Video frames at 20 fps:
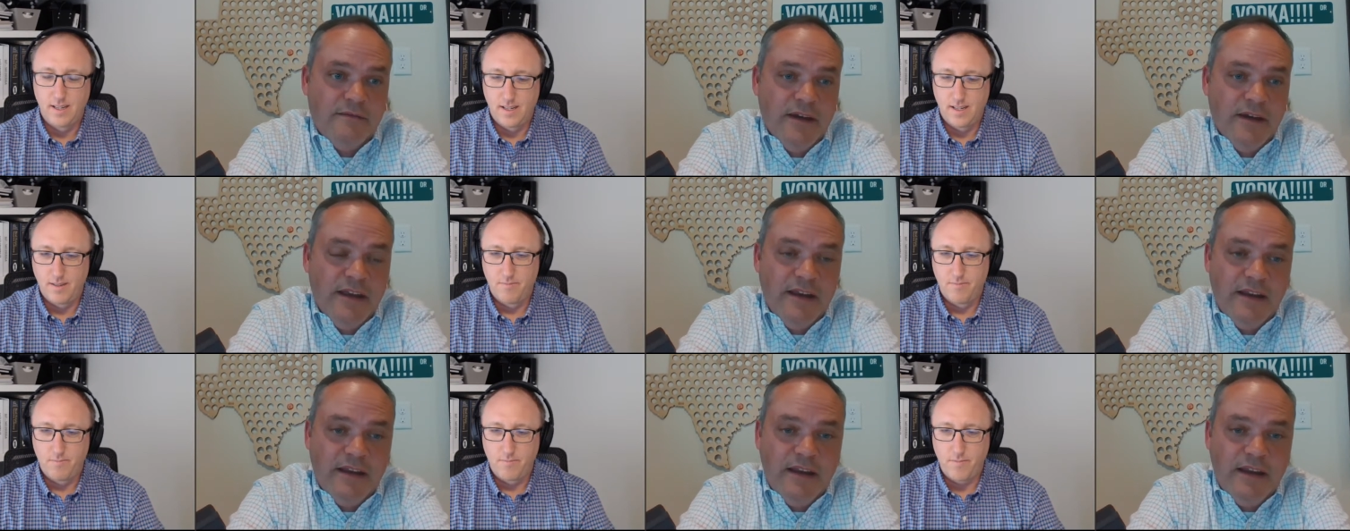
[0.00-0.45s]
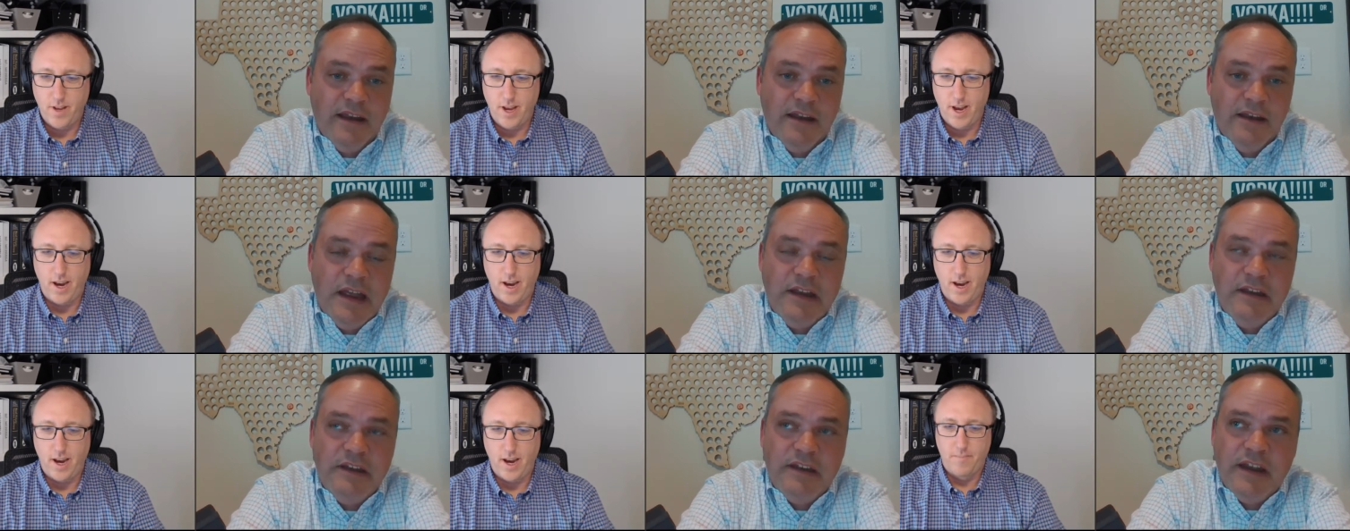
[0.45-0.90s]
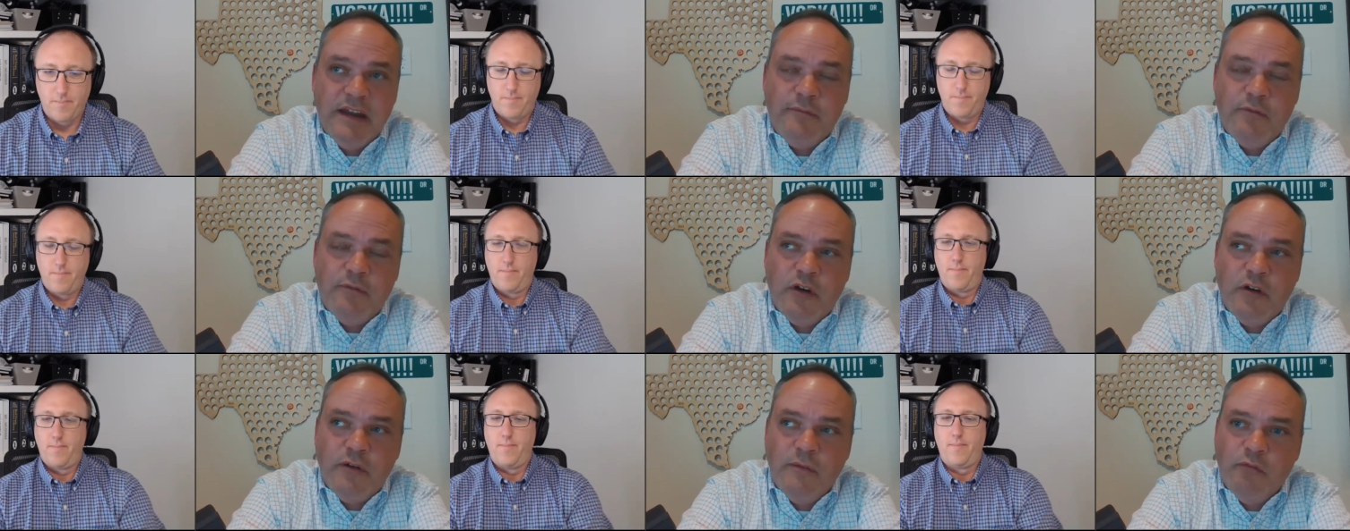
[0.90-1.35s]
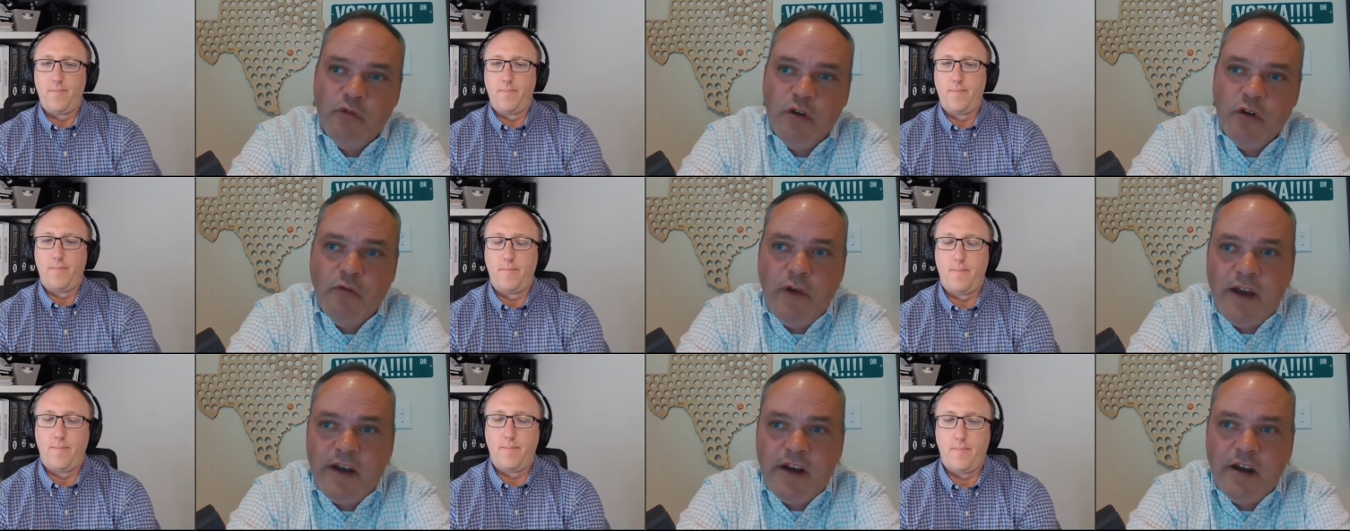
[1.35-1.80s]
Speaker 1: right in, yeah. in denver
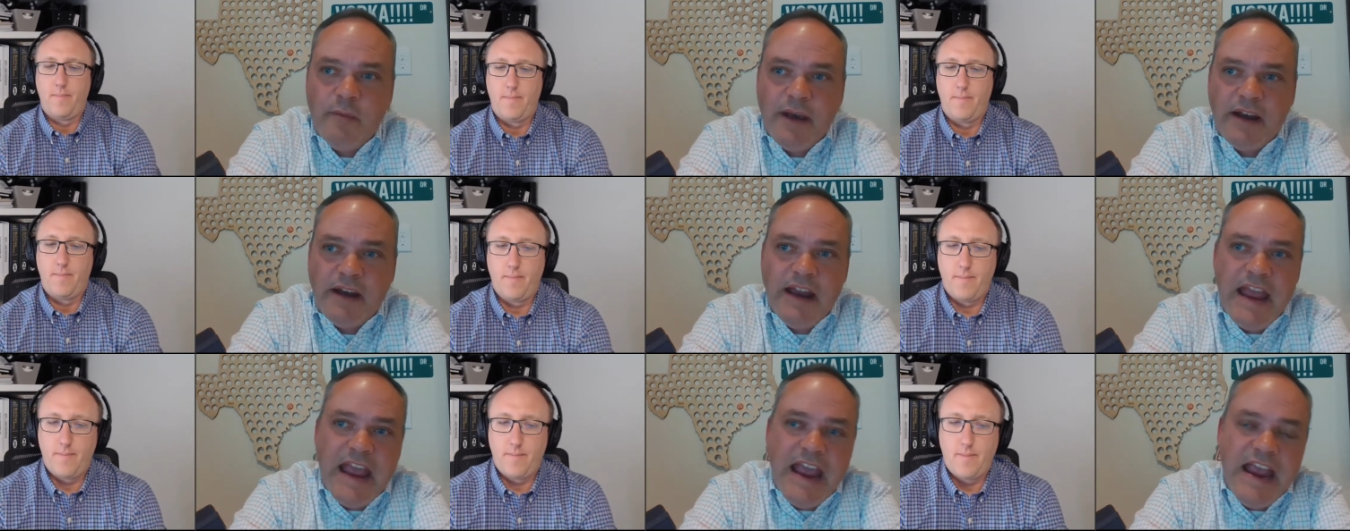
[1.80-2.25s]
we're running about an